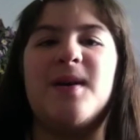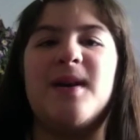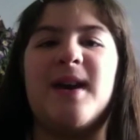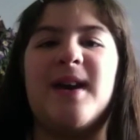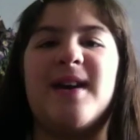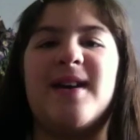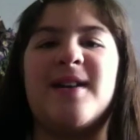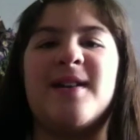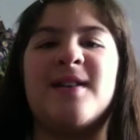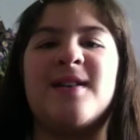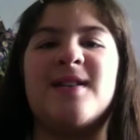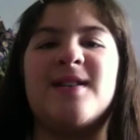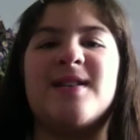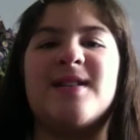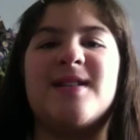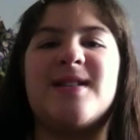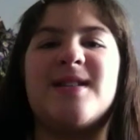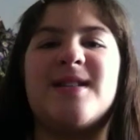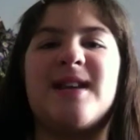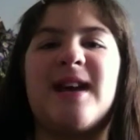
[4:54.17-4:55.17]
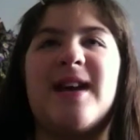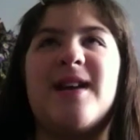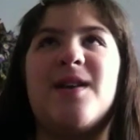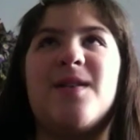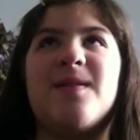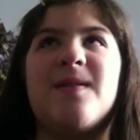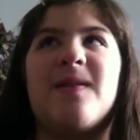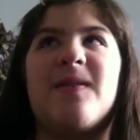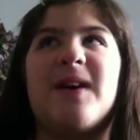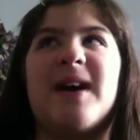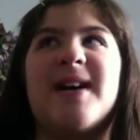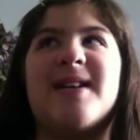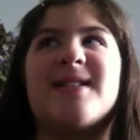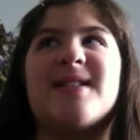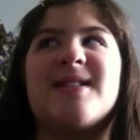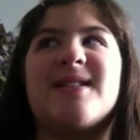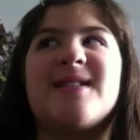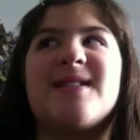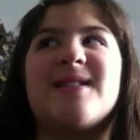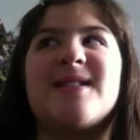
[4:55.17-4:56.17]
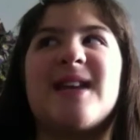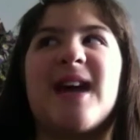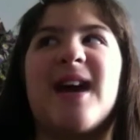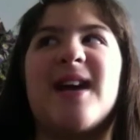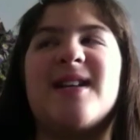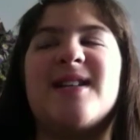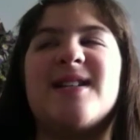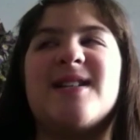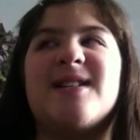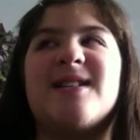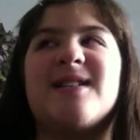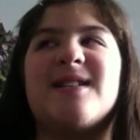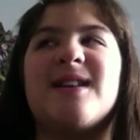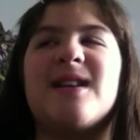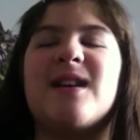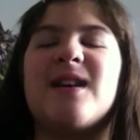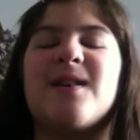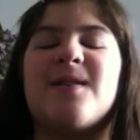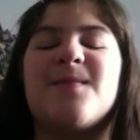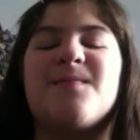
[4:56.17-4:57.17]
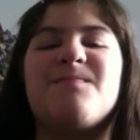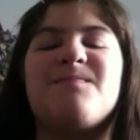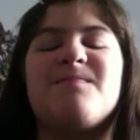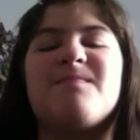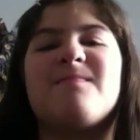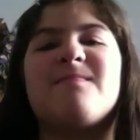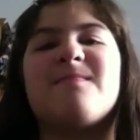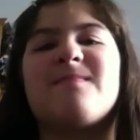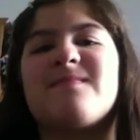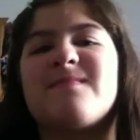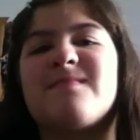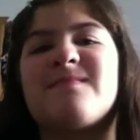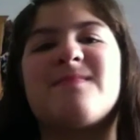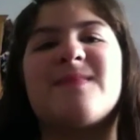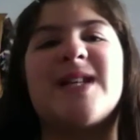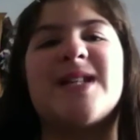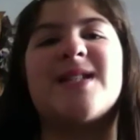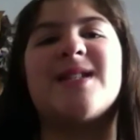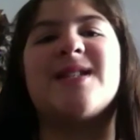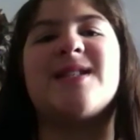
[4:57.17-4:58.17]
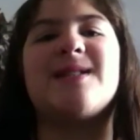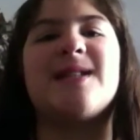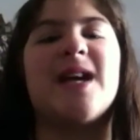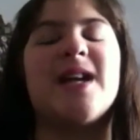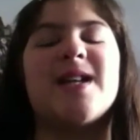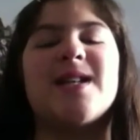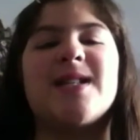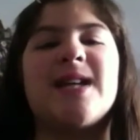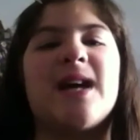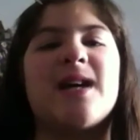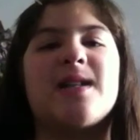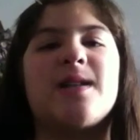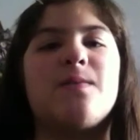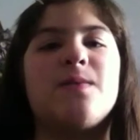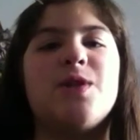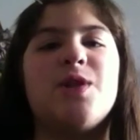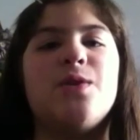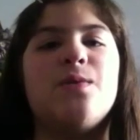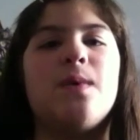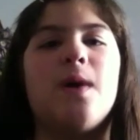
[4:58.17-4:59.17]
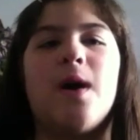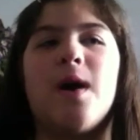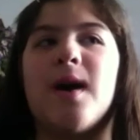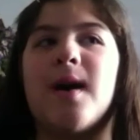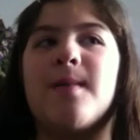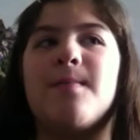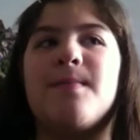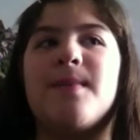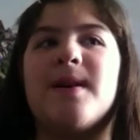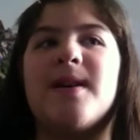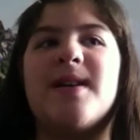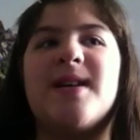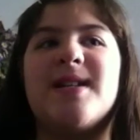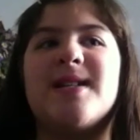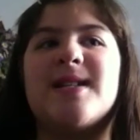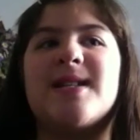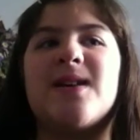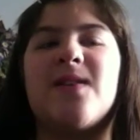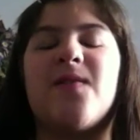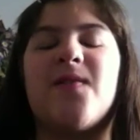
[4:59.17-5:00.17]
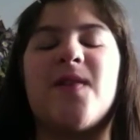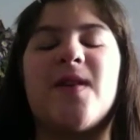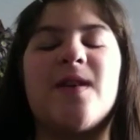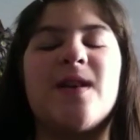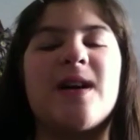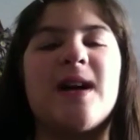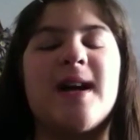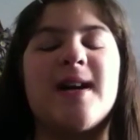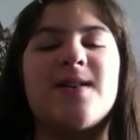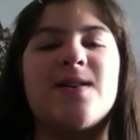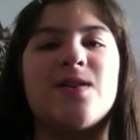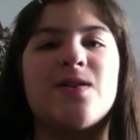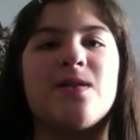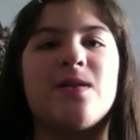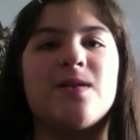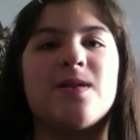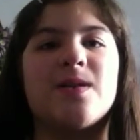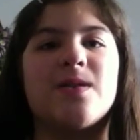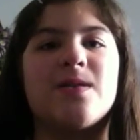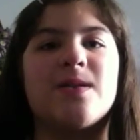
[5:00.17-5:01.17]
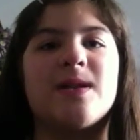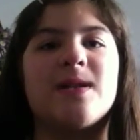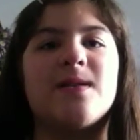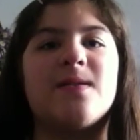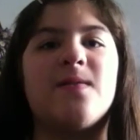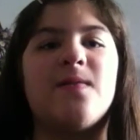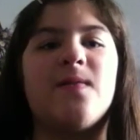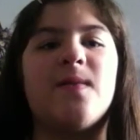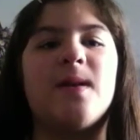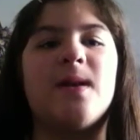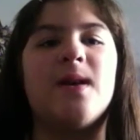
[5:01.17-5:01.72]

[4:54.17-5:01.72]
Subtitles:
And I know that that's kind of, that's not exactly what you want, but it's a far kinder alternative.